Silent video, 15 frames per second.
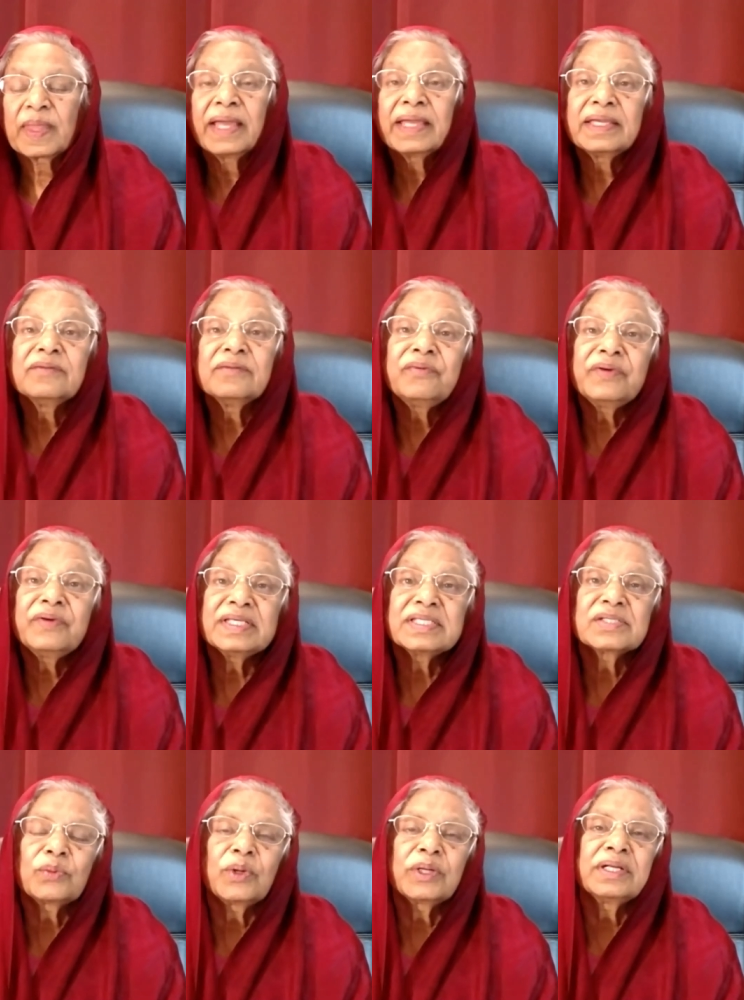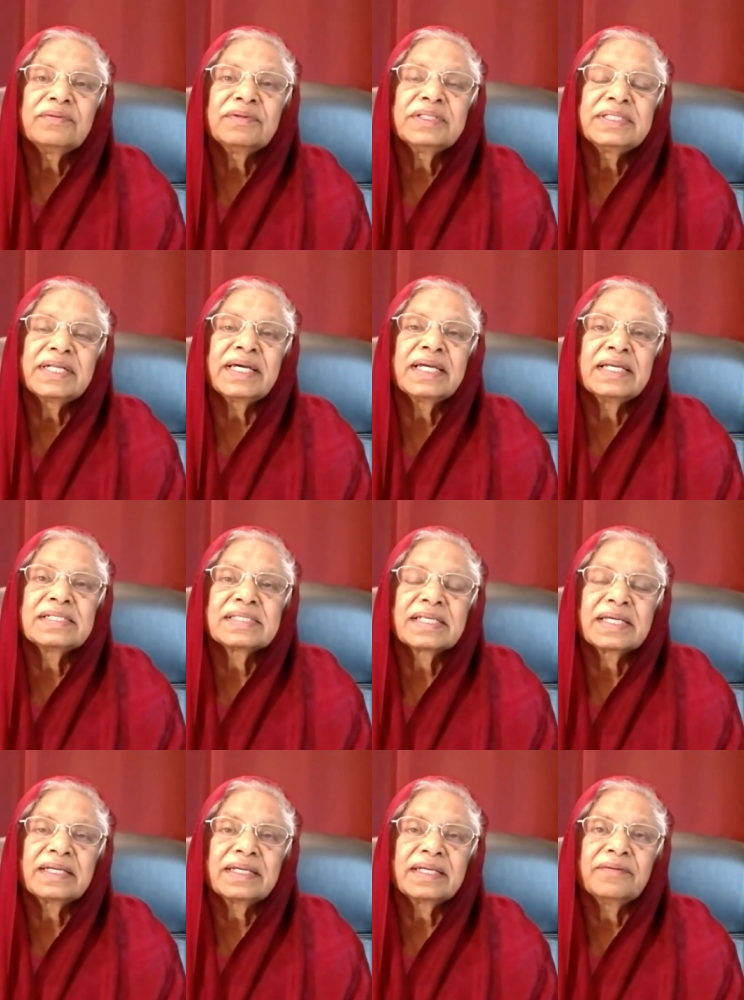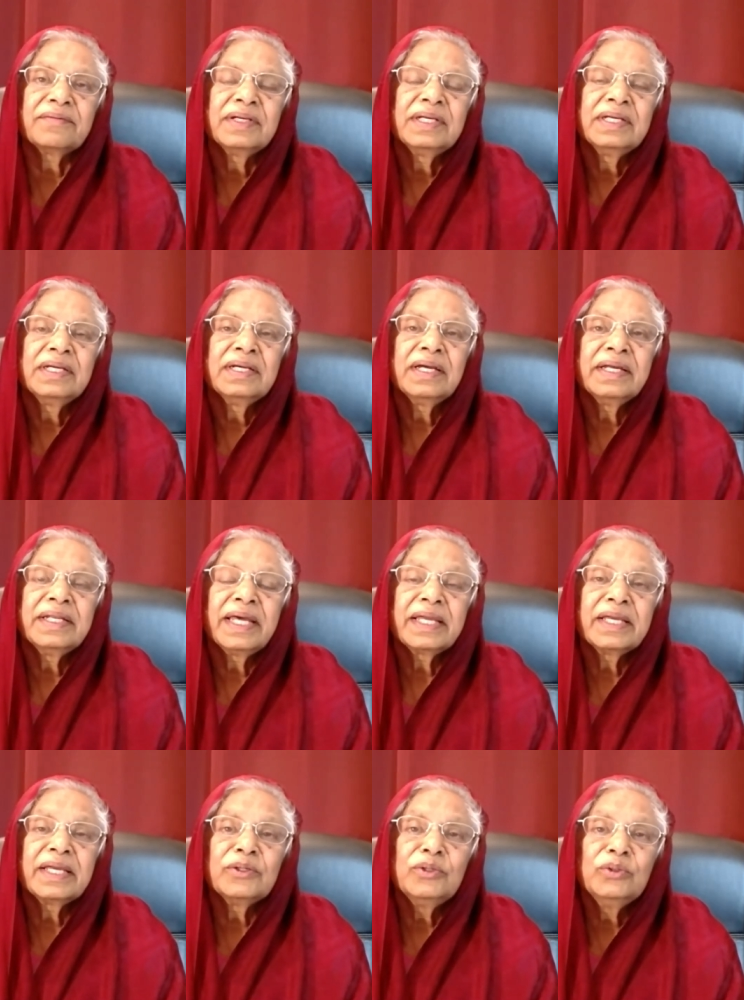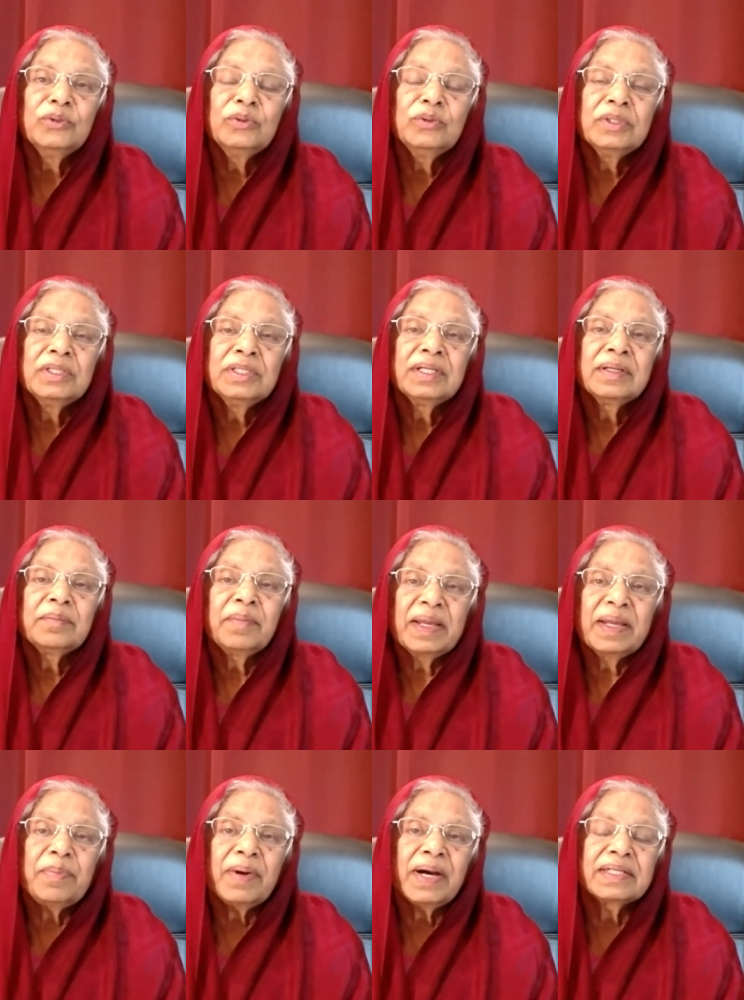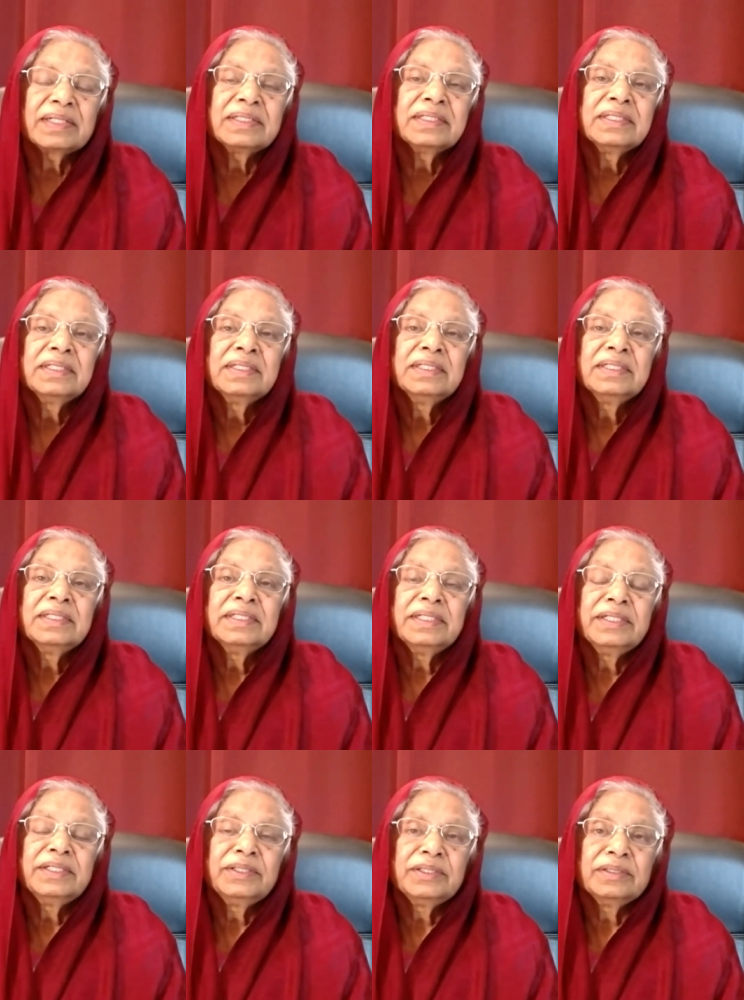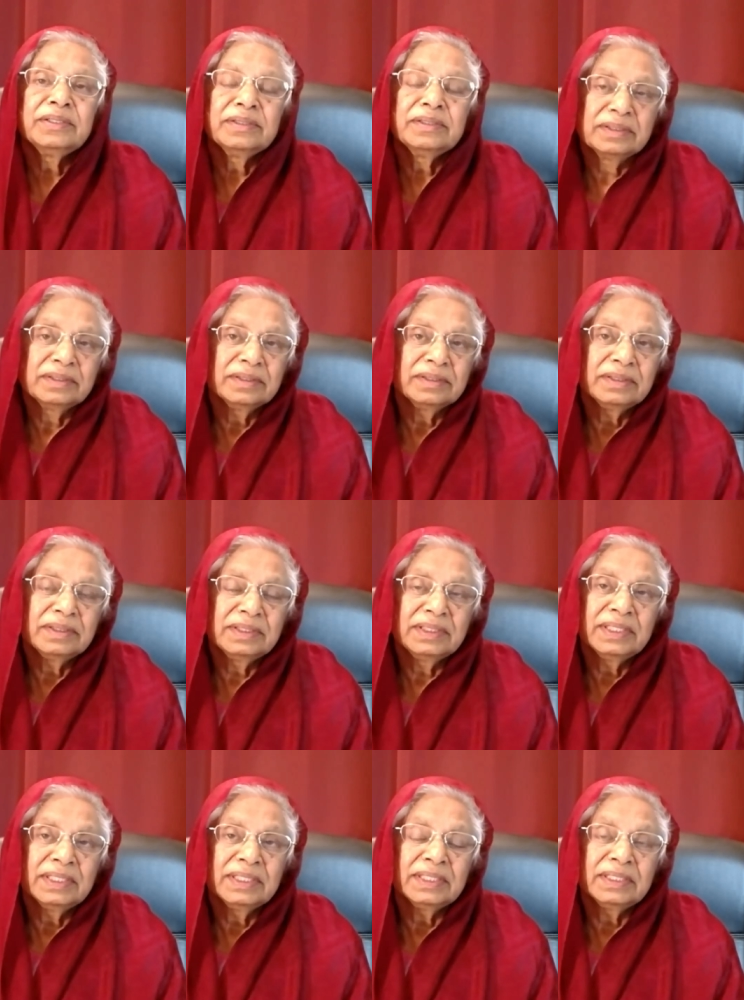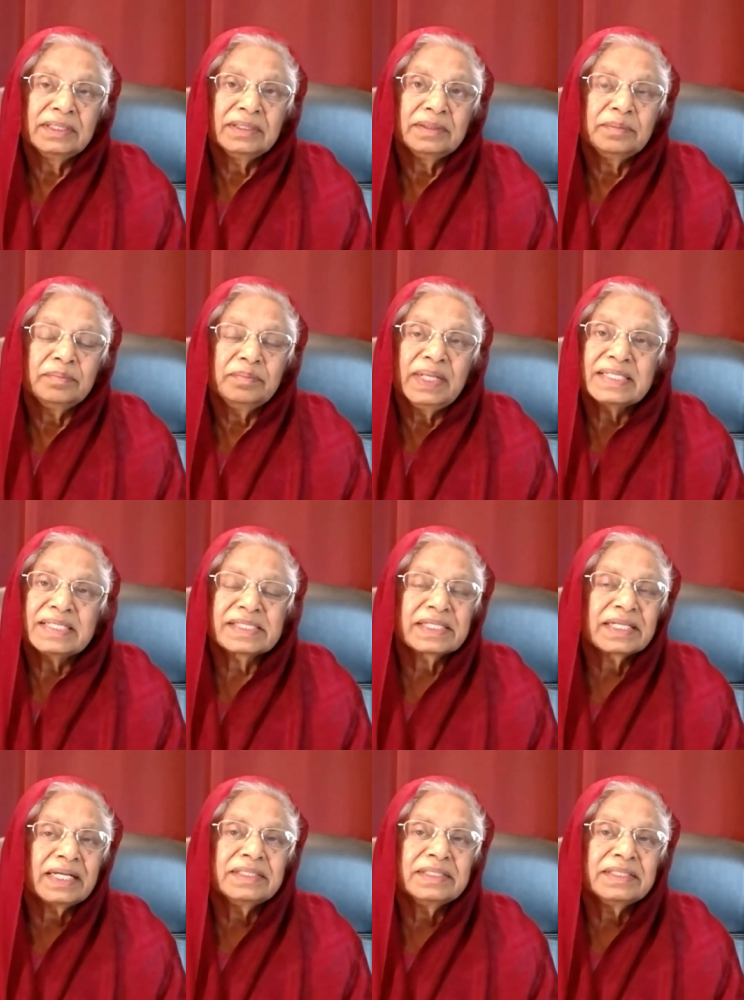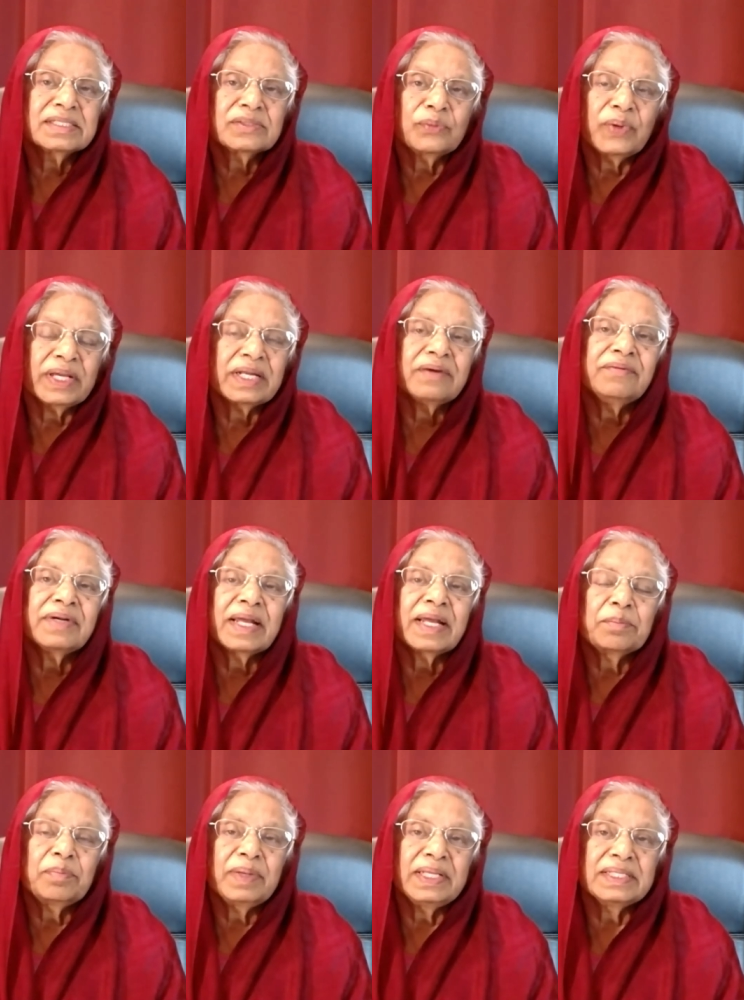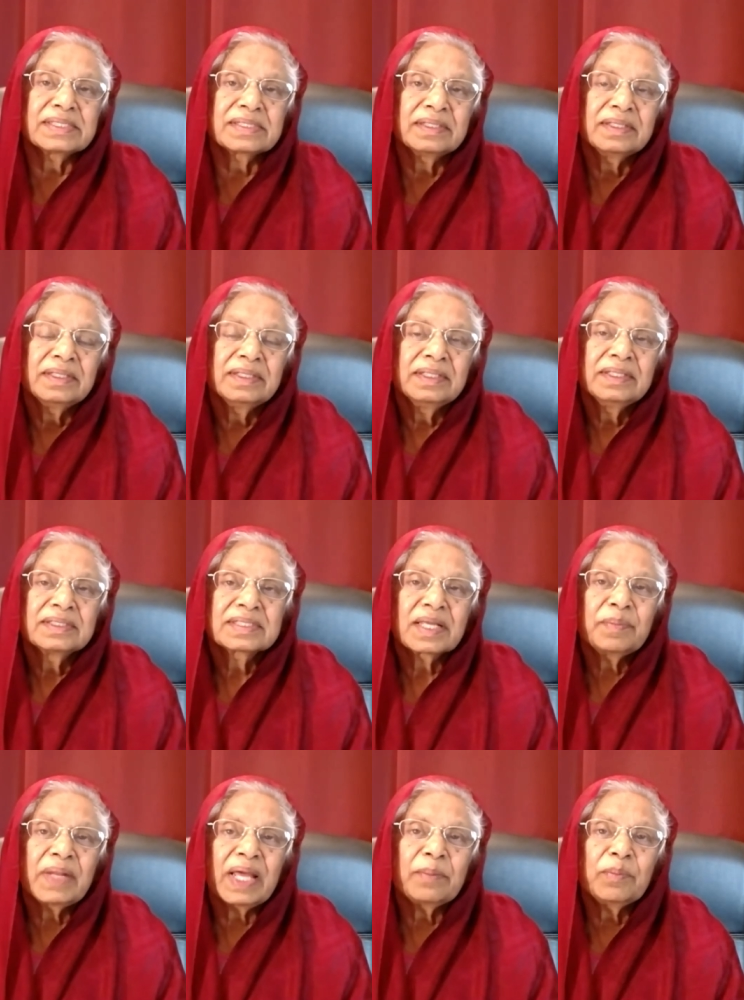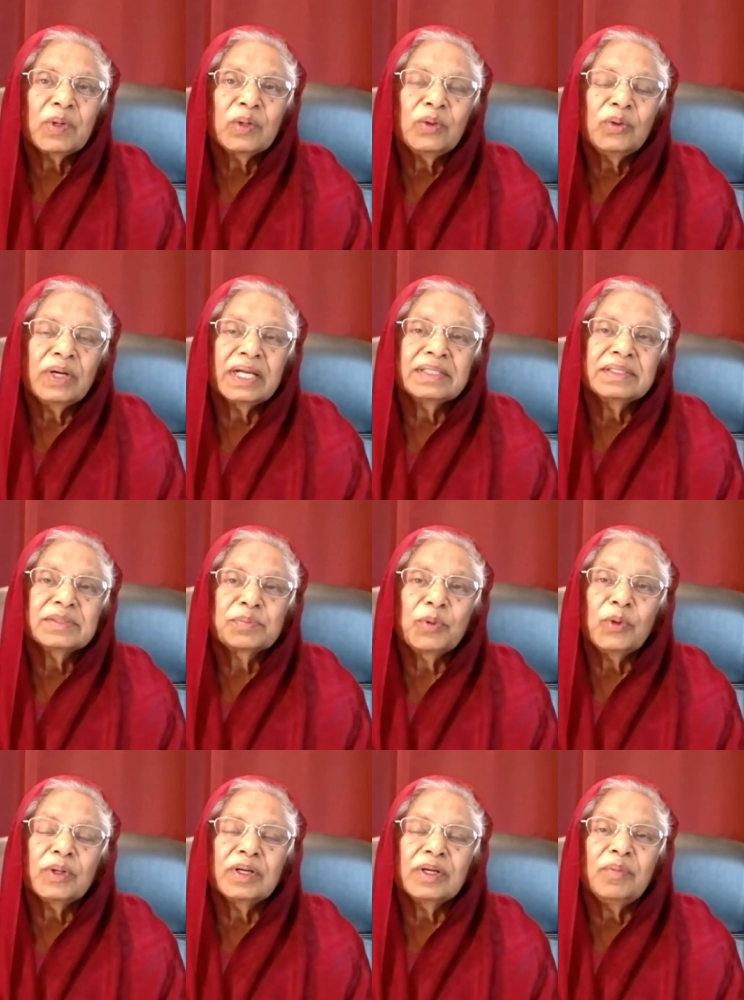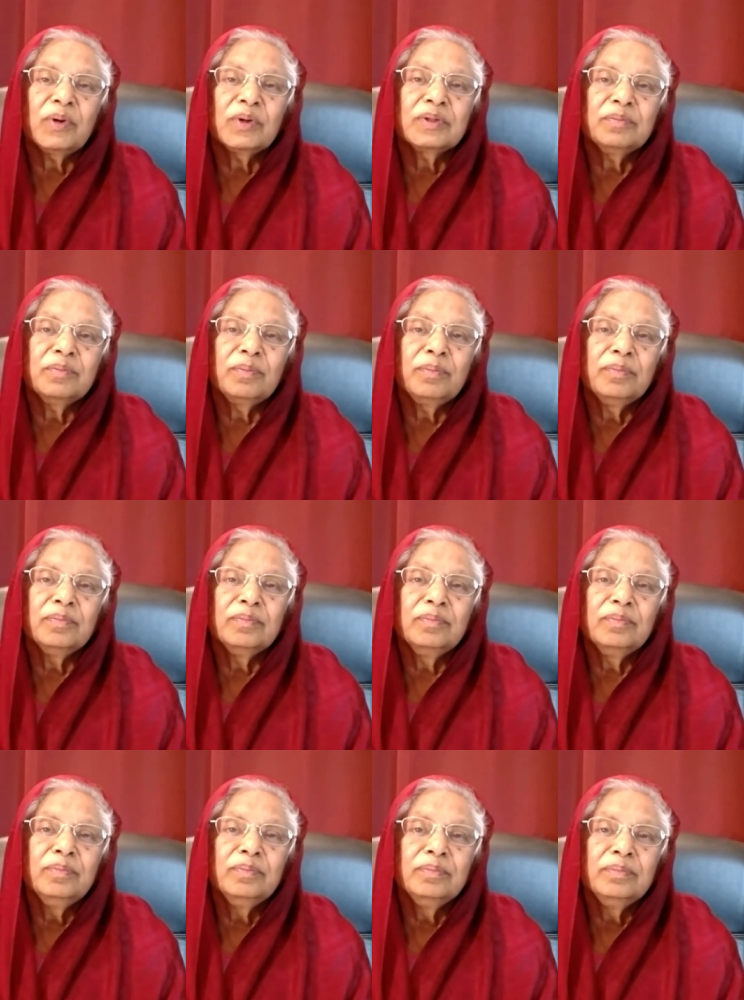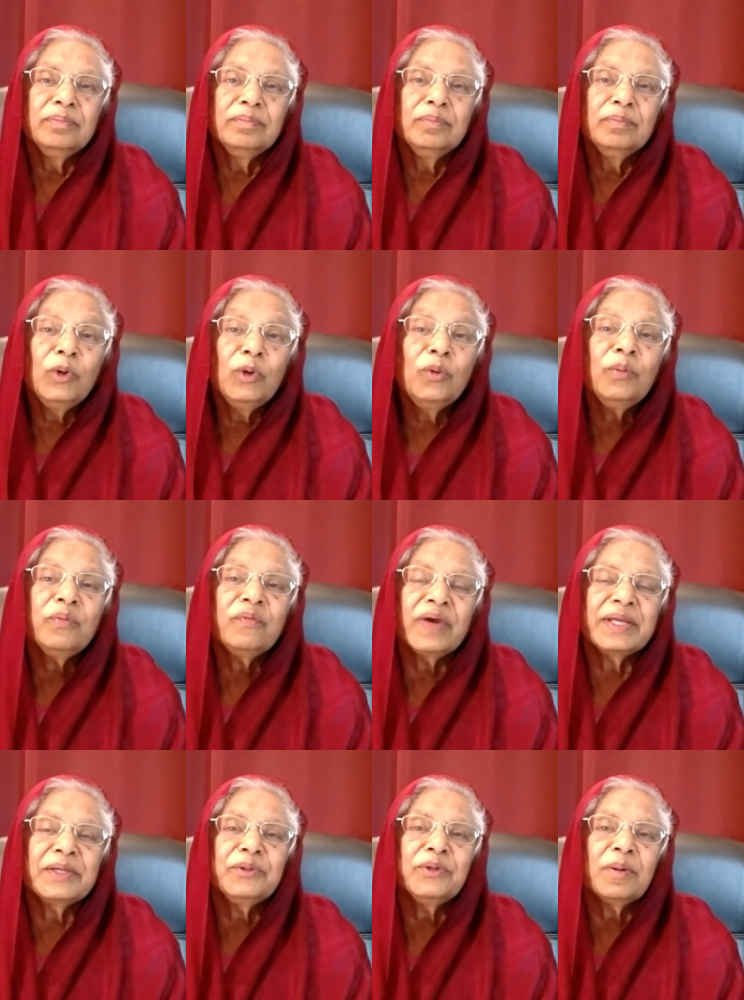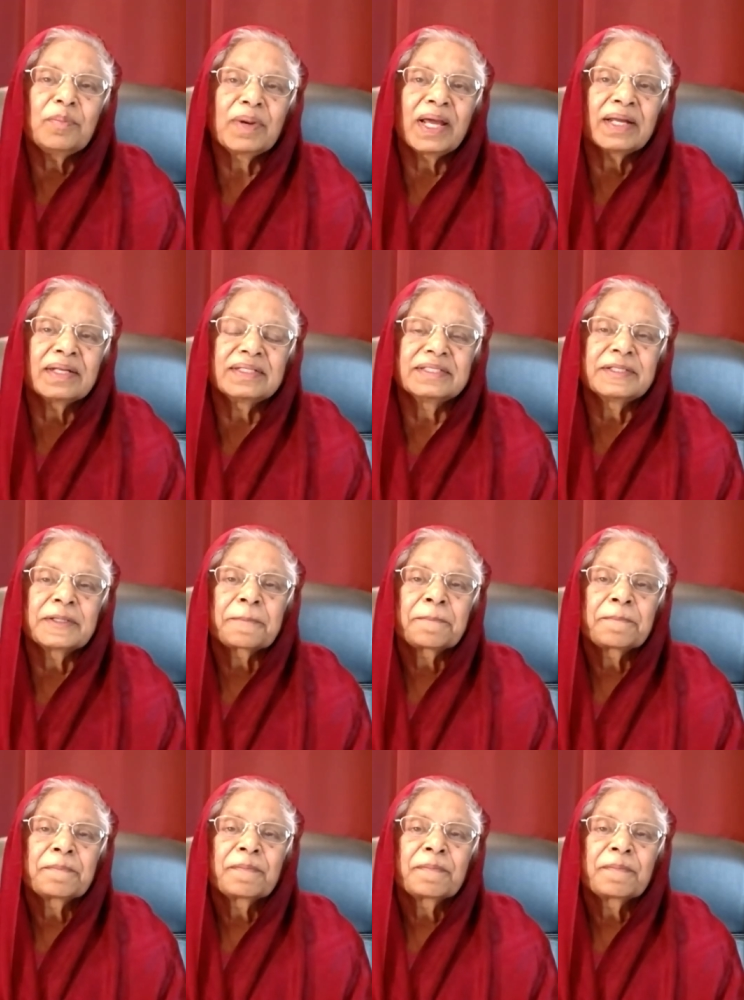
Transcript: I can face whatever trials I have. And I can do my part in uh, blessing others wherever I'm placed. Some time ago, I spoke about bloom where you are planted.